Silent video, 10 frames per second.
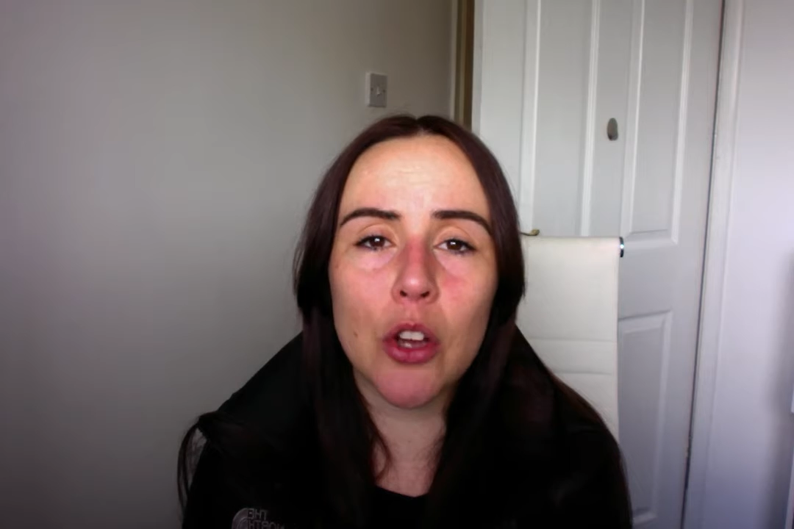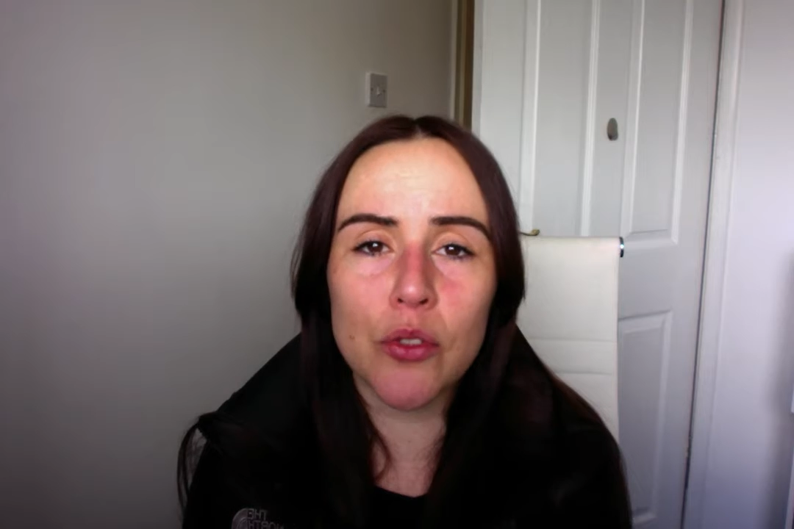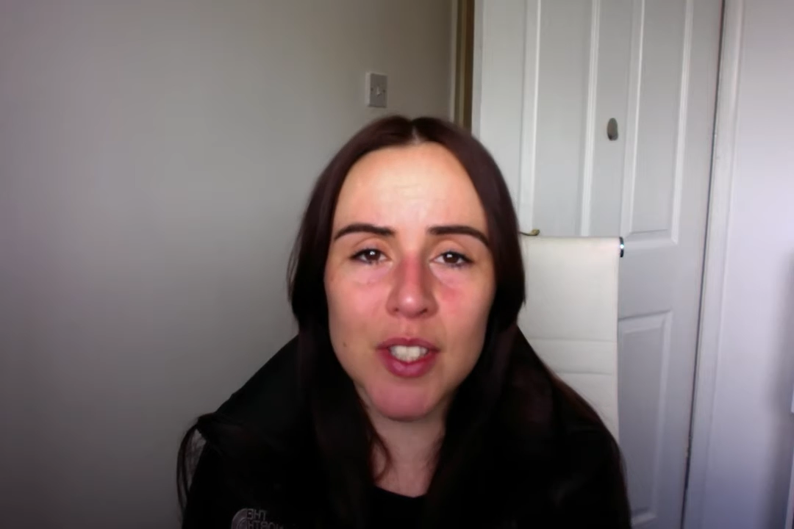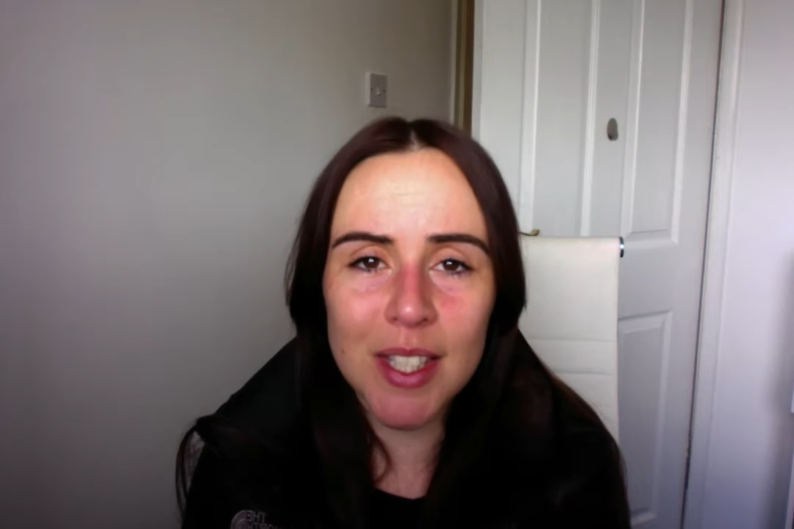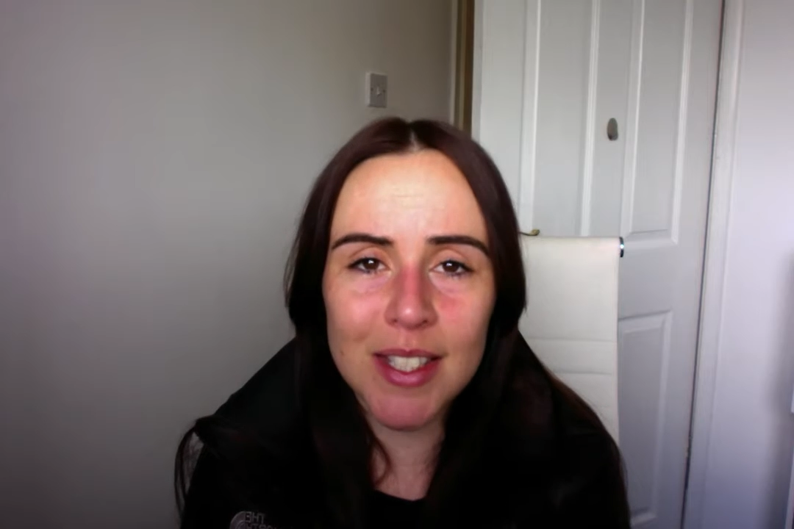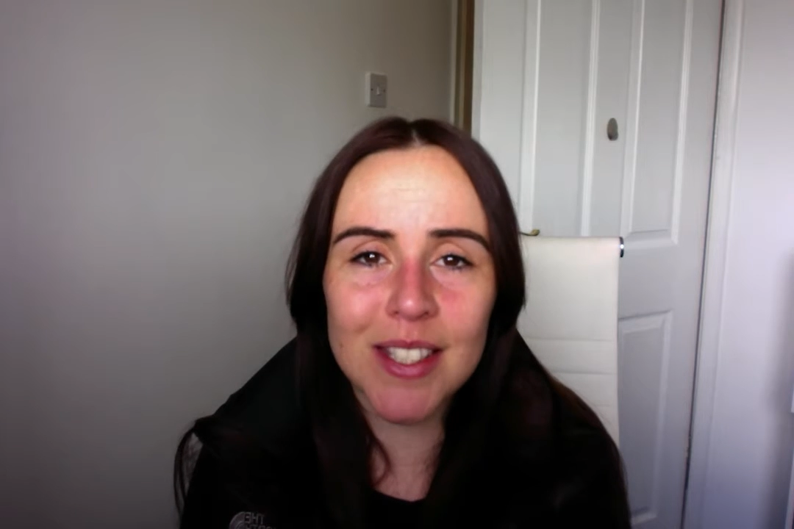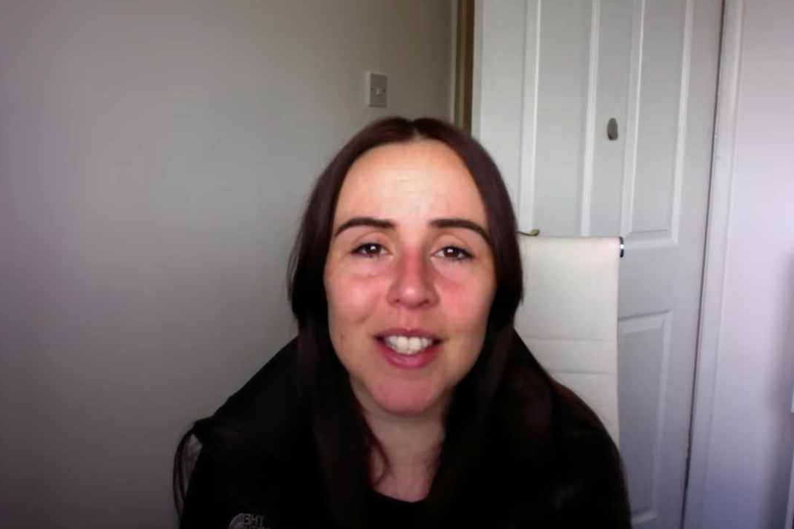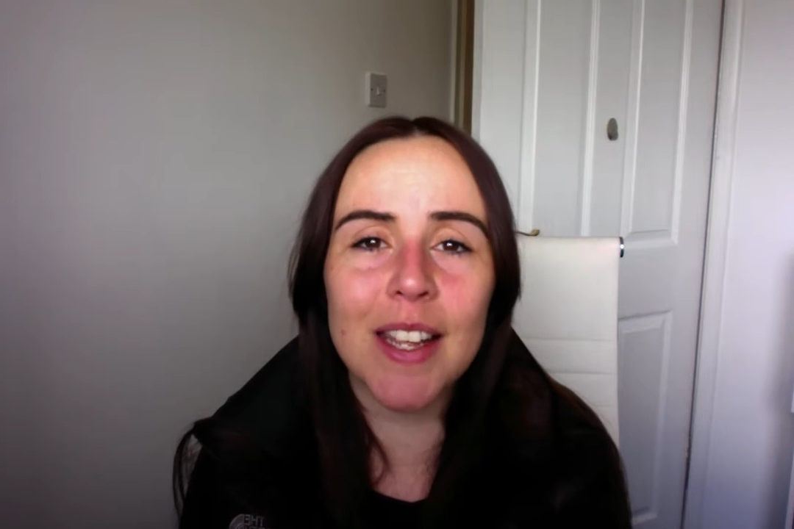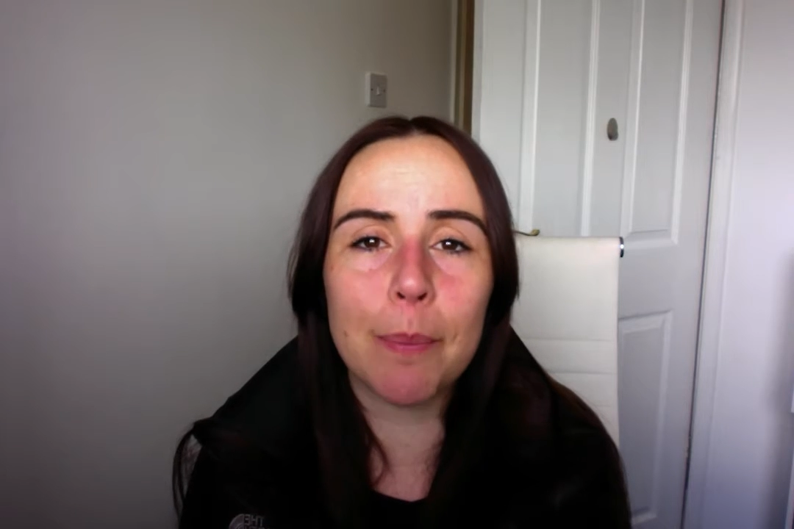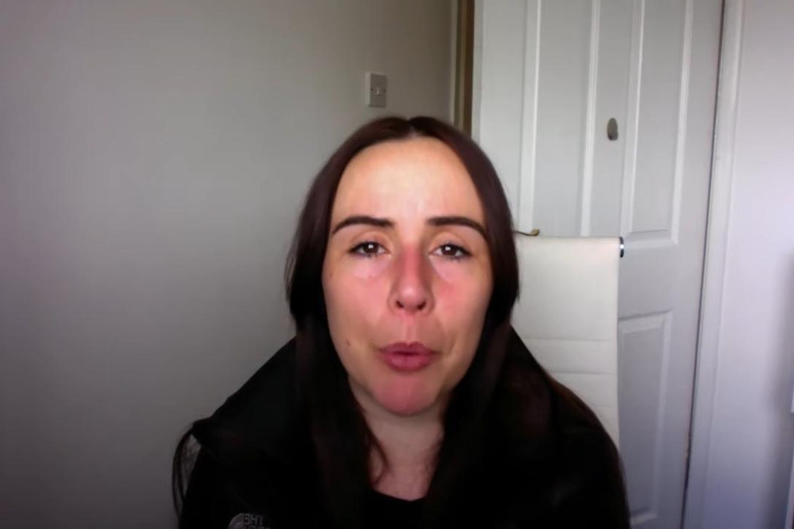
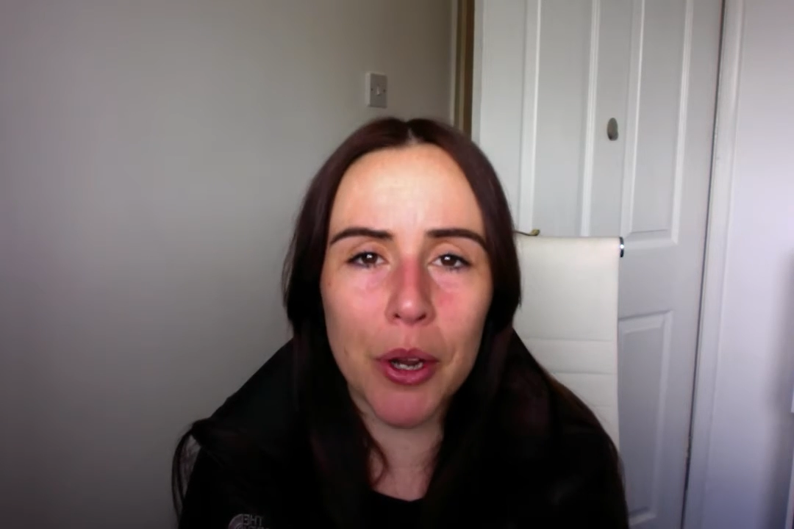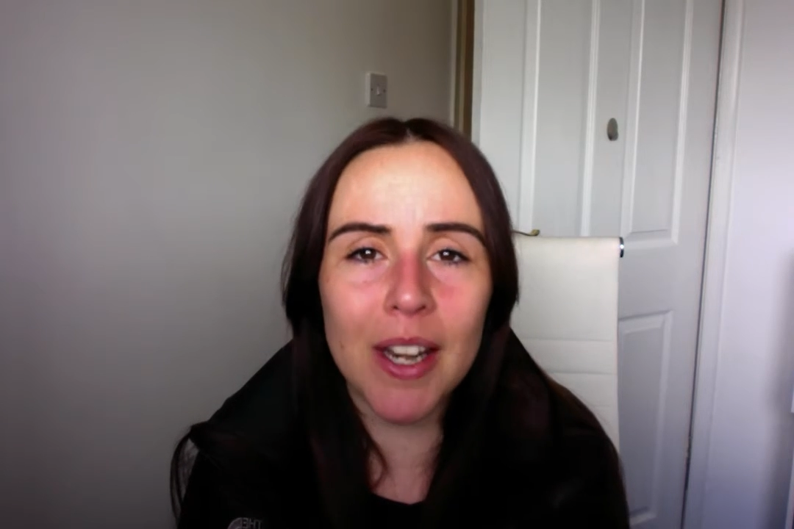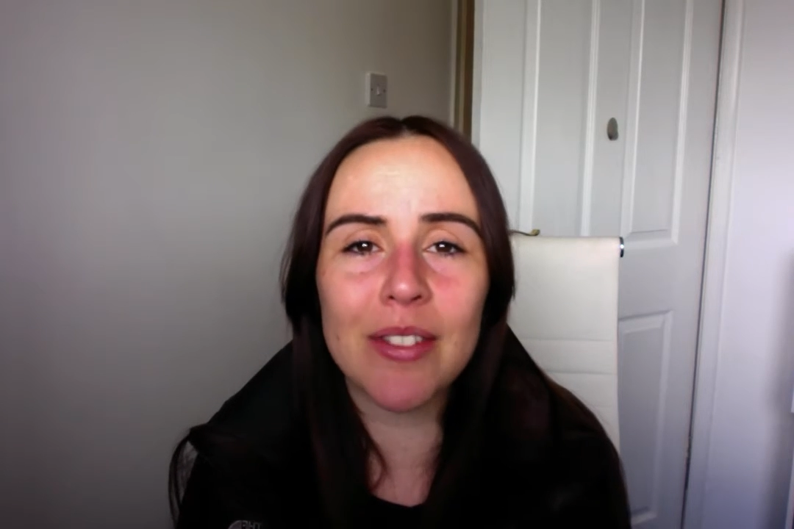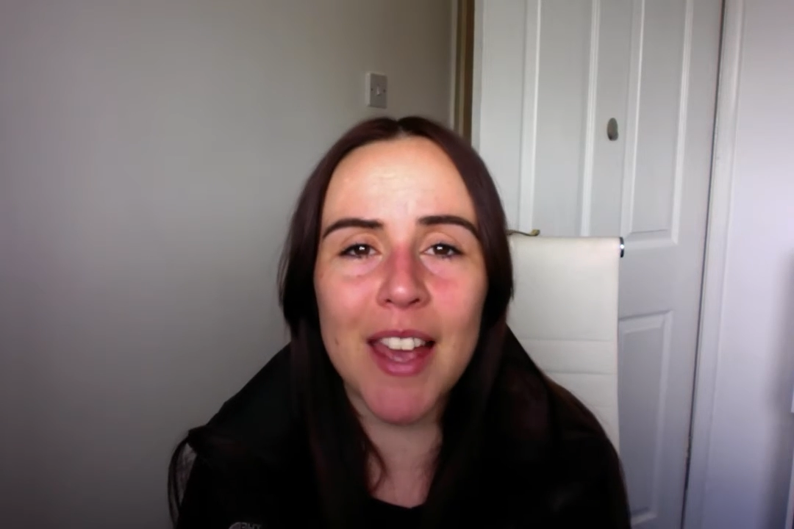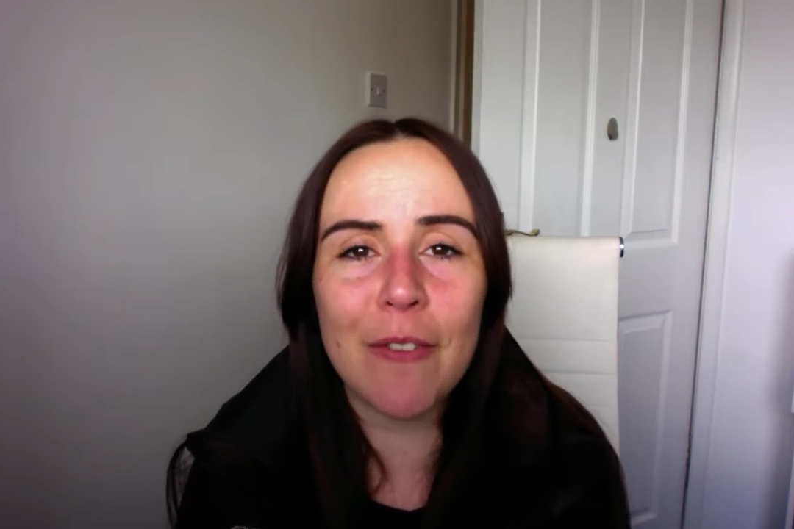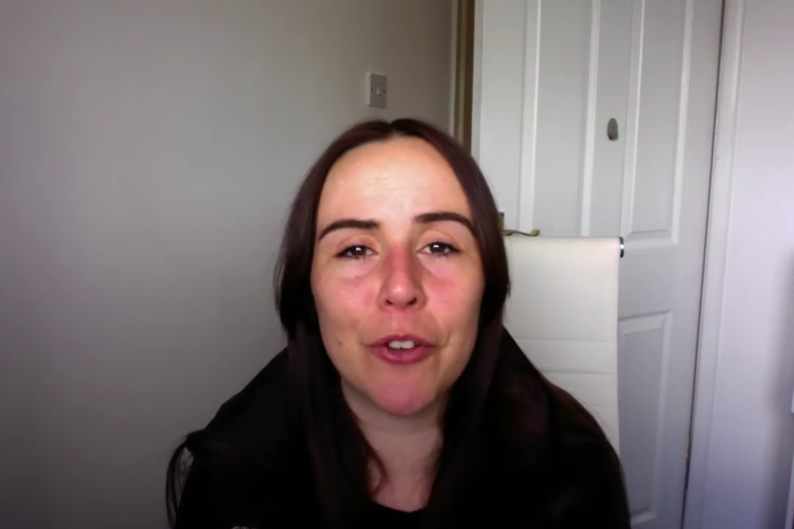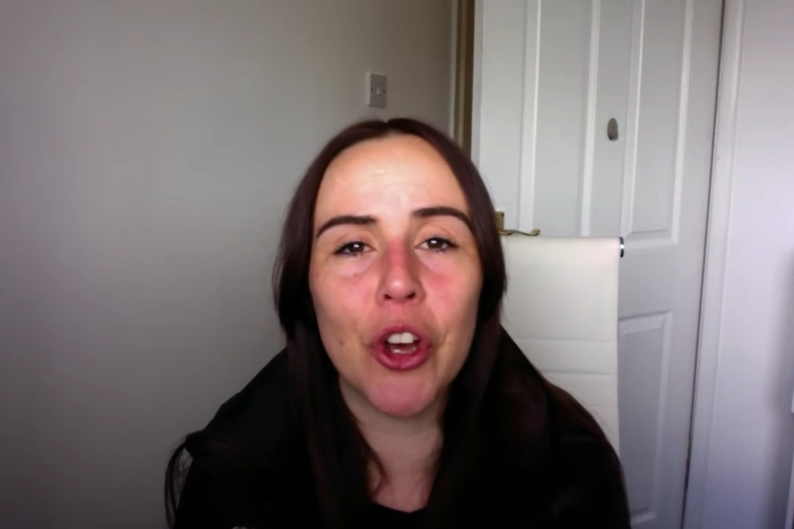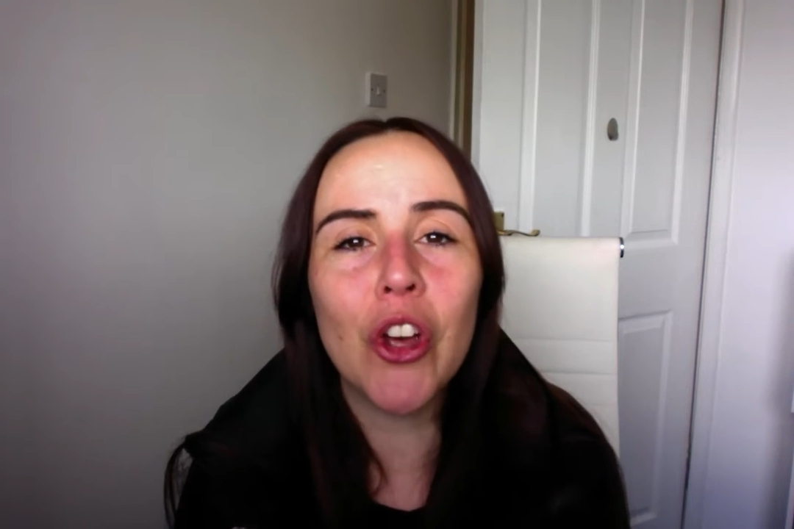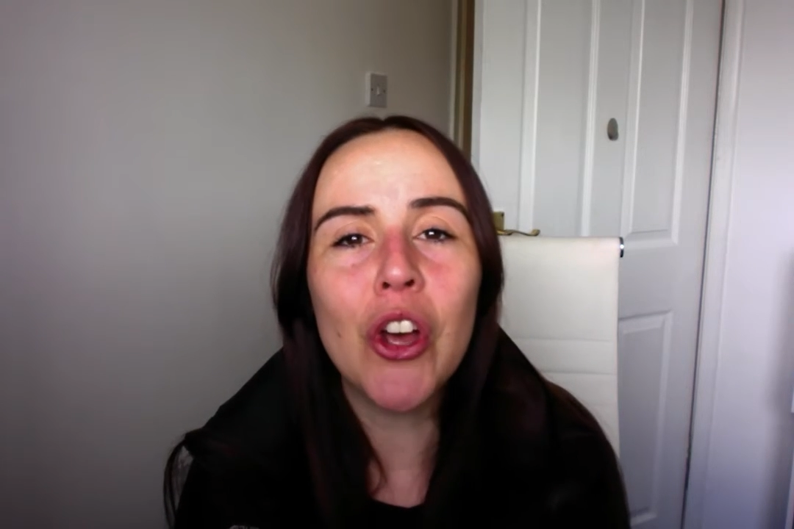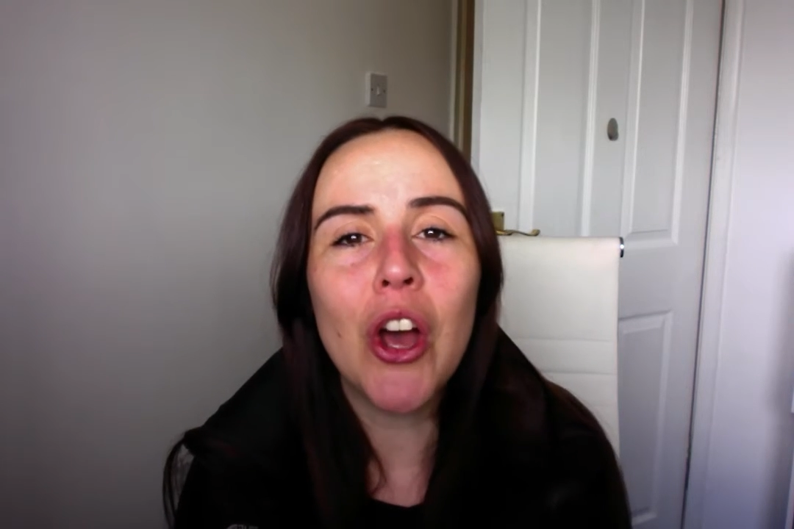consistently putting in the effort